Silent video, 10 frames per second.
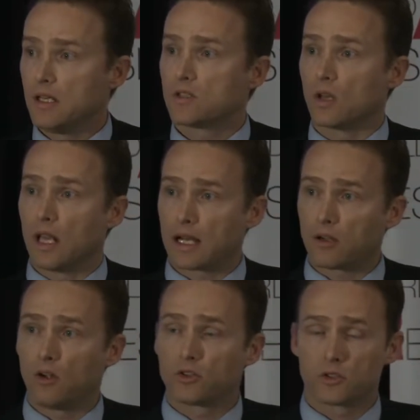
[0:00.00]
So a lot of
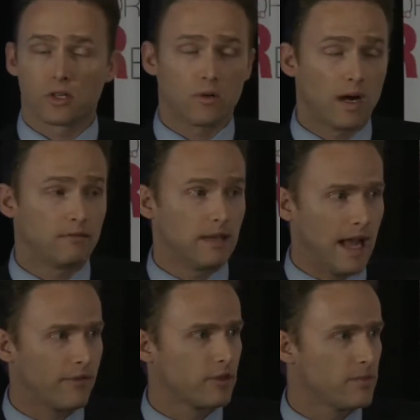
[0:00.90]
cultures are required
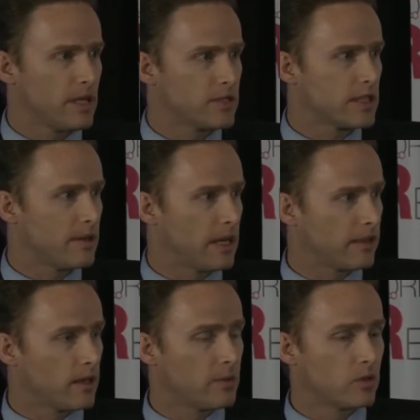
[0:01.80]
after the patient's antibiotic
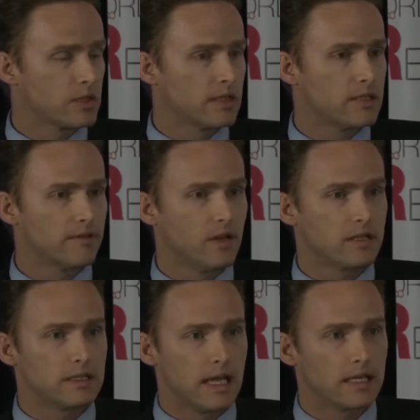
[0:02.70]
therapy, which leads to
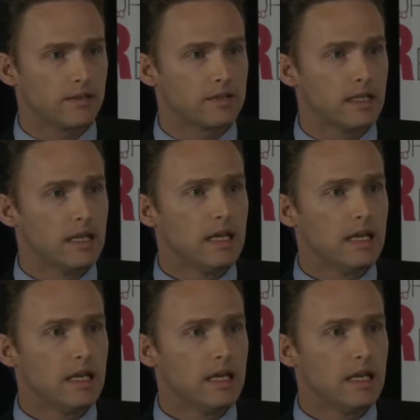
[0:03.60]
false negatives.